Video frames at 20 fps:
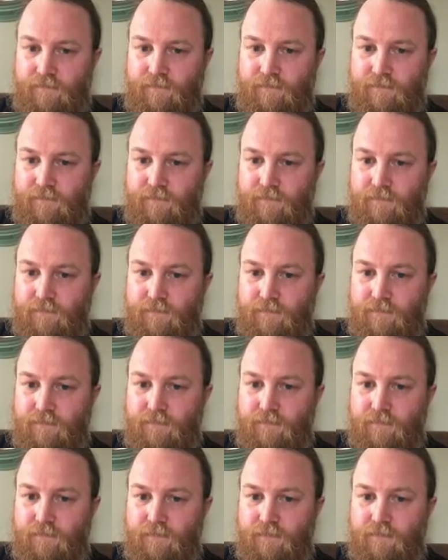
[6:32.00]

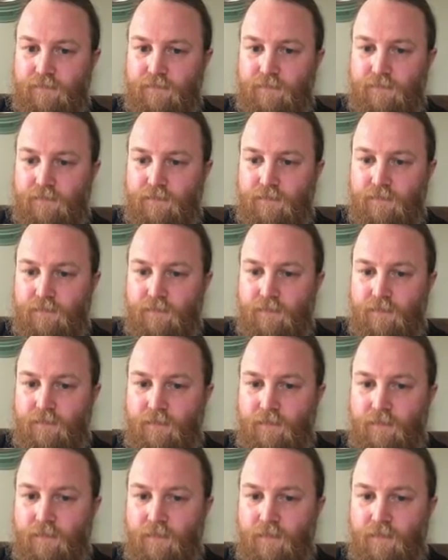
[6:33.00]
(no one is talking)